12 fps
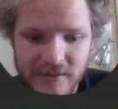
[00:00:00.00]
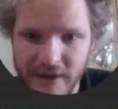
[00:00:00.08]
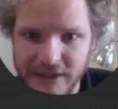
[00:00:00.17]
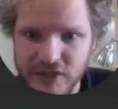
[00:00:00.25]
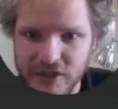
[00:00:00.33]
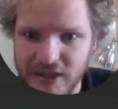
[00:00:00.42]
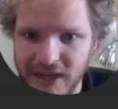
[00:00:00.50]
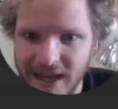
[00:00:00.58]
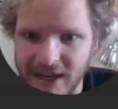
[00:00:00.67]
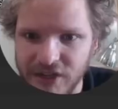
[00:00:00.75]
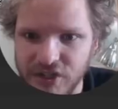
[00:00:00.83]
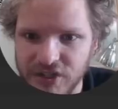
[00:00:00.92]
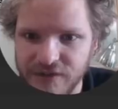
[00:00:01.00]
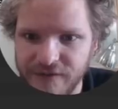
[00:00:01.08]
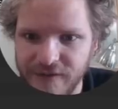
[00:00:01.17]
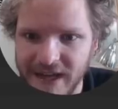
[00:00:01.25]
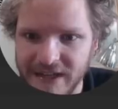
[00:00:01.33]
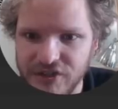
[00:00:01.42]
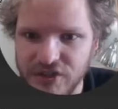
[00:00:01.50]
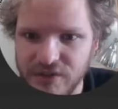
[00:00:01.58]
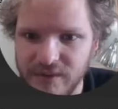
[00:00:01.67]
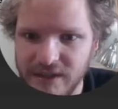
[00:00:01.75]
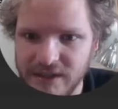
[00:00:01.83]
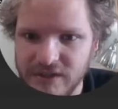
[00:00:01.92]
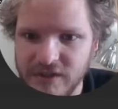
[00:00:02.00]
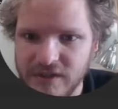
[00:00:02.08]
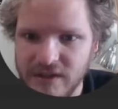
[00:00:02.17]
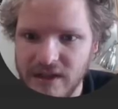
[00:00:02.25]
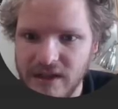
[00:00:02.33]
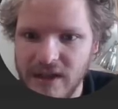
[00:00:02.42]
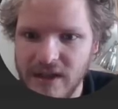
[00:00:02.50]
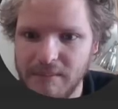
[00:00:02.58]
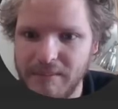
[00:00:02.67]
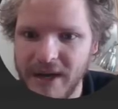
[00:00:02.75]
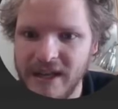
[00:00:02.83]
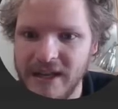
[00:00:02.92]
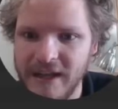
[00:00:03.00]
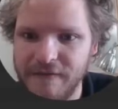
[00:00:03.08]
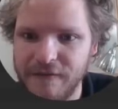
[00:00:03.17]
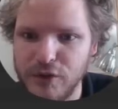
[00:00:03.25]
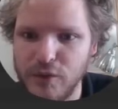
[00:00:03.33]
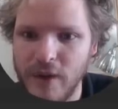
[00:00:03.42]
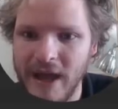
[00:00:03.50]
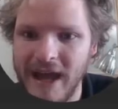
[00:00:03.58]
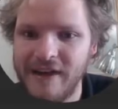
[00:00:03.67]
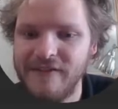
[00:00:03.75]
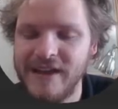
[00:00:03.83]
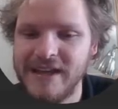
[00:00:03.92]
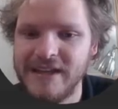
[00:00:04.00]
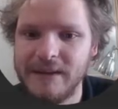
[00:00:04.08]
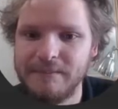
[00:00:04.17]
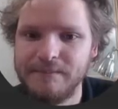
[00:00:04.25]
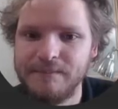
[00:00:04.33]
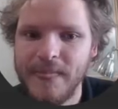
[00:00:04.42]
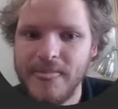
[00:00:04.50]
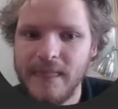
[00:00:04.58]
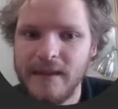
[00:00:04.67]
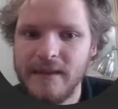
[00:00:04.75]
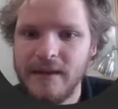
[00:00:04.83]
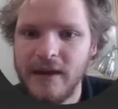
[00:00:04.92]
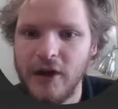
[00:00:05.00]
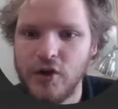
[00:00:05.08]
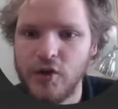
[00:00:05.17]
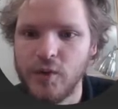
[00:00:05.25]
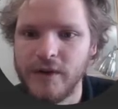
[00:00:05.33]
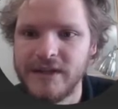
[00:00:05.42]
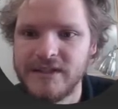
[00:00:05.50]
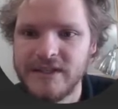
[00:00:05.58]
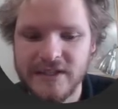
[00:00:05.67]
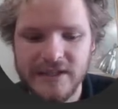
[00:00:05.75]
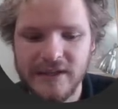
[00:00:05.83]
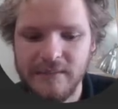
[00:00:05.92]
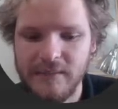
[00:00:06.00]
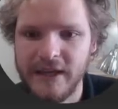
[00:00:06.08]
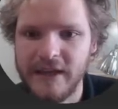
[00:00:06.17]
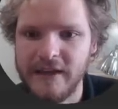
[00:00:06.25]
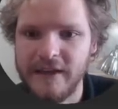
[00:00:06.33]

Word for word: right? So you can kind of just fine tune this. But if you have a, um, a coordinate system, like